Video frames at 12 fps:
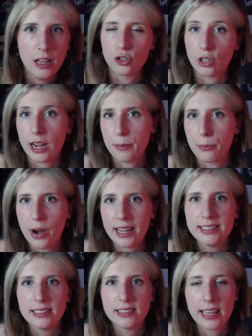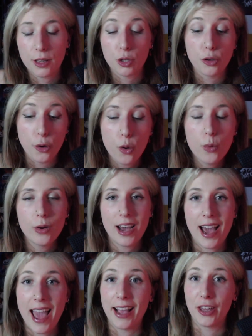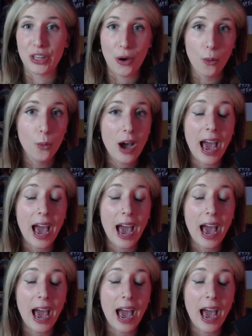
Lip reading: Try practicing, go and go